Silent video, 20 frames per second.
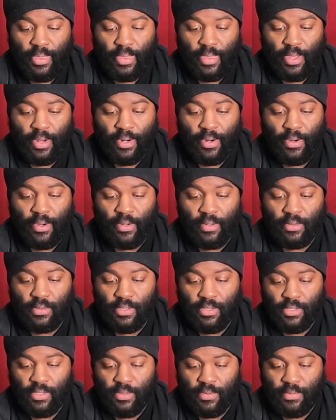They're called
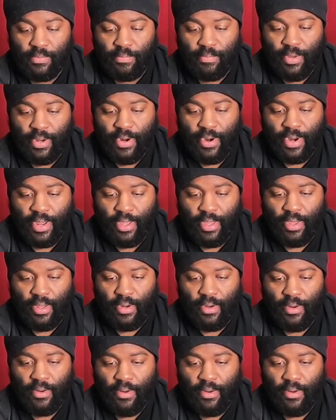spearhead.